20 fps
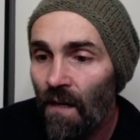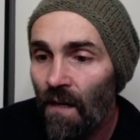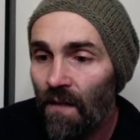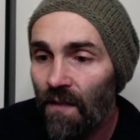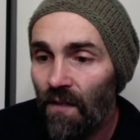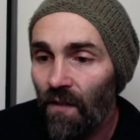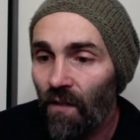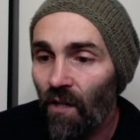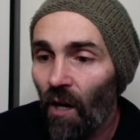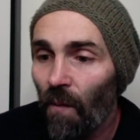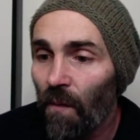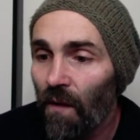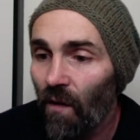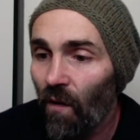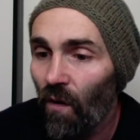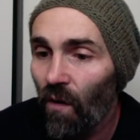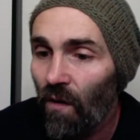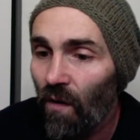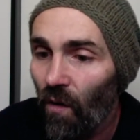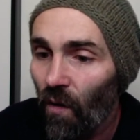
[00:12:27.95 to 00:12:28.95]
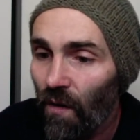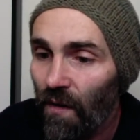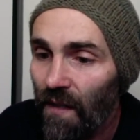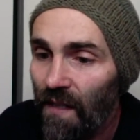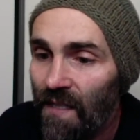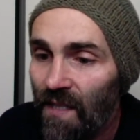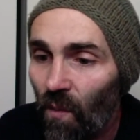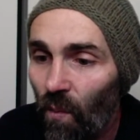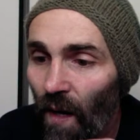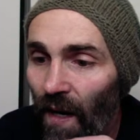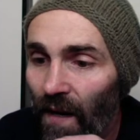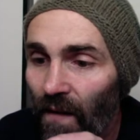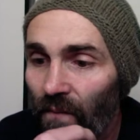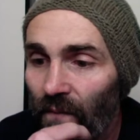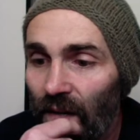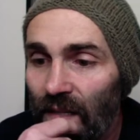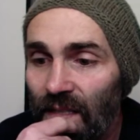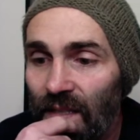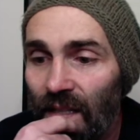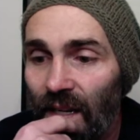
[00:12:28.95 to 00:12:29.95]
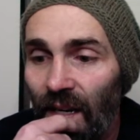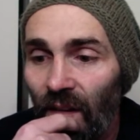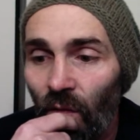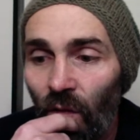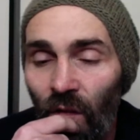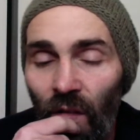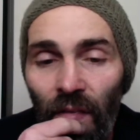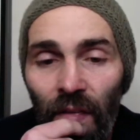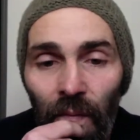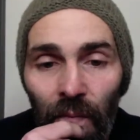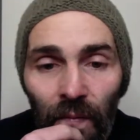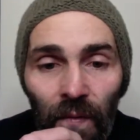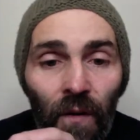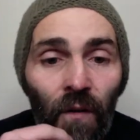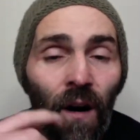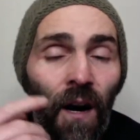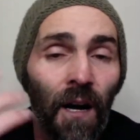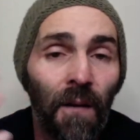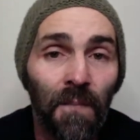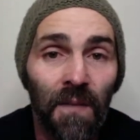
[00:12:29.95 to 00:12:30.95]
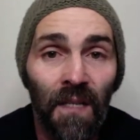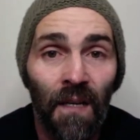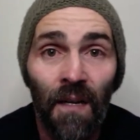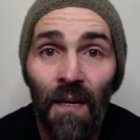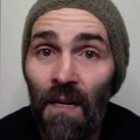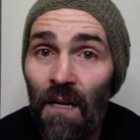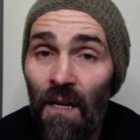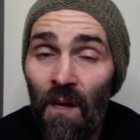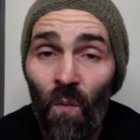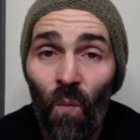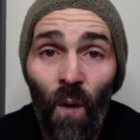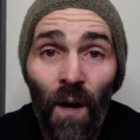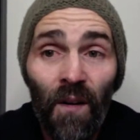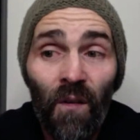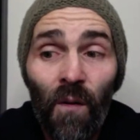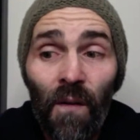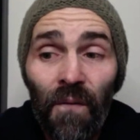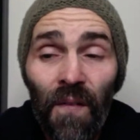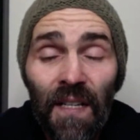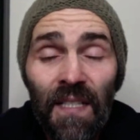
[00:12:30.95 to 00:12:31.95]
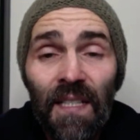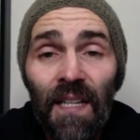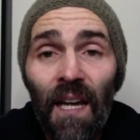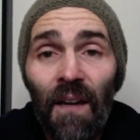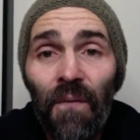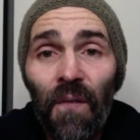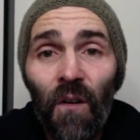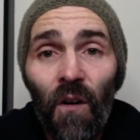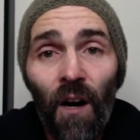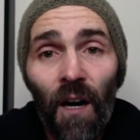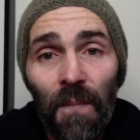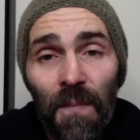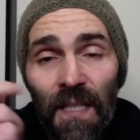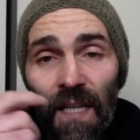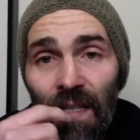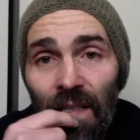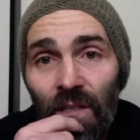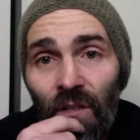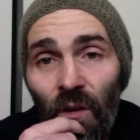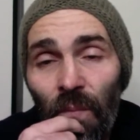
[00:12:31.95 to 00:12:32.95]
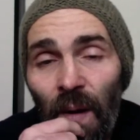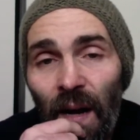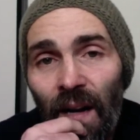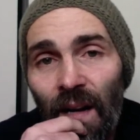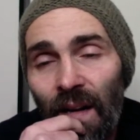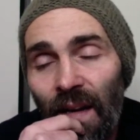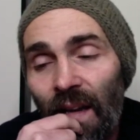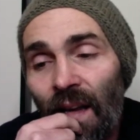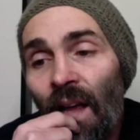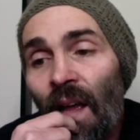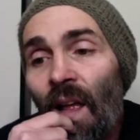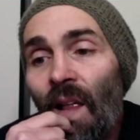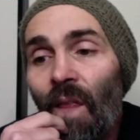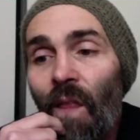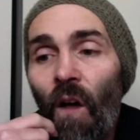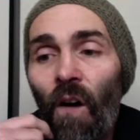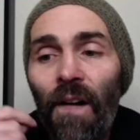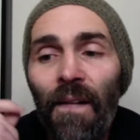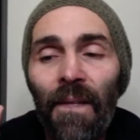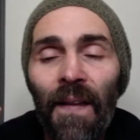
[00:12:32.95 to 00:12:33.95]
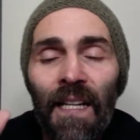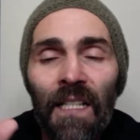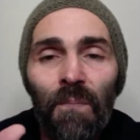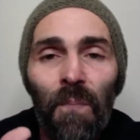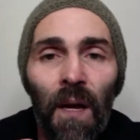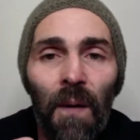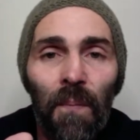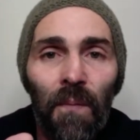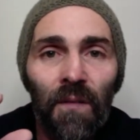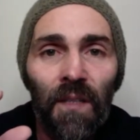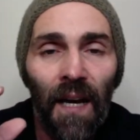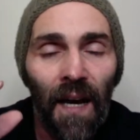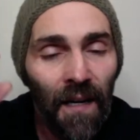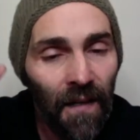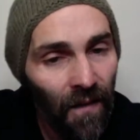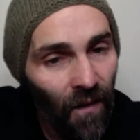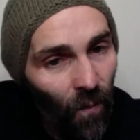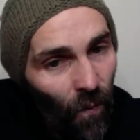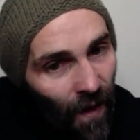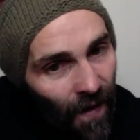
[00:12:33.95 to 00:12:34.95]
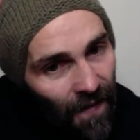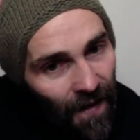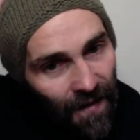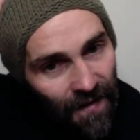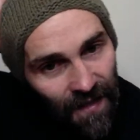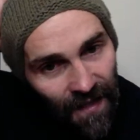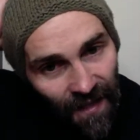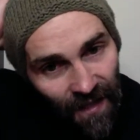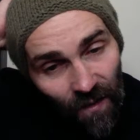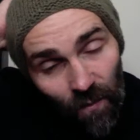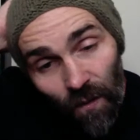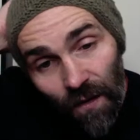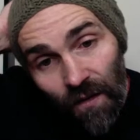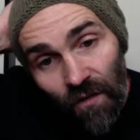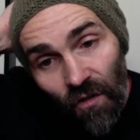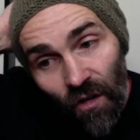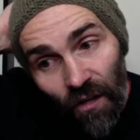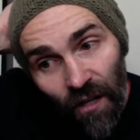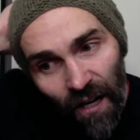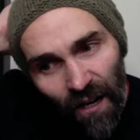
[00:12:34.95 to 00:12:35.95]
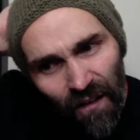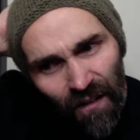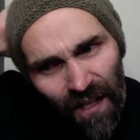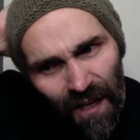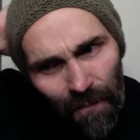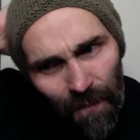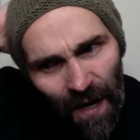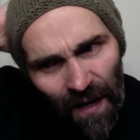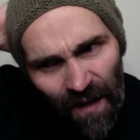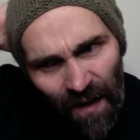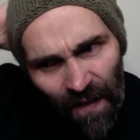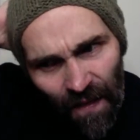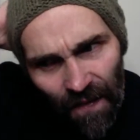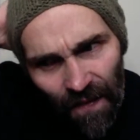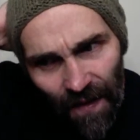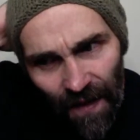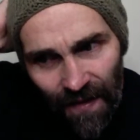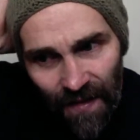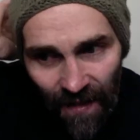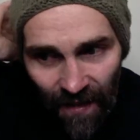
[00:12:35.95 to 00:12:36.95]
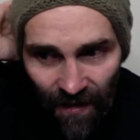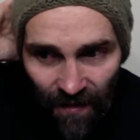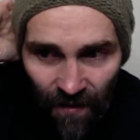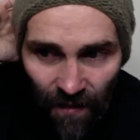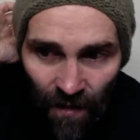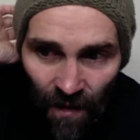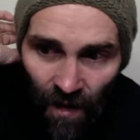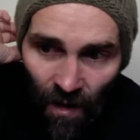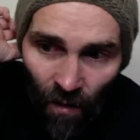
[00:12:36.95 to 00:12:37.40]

So common law court is the way to investigate all of them for crimes. We're going to investigate for crimes against humanity, locking these people down in the way they did, with the draconian manner that they did,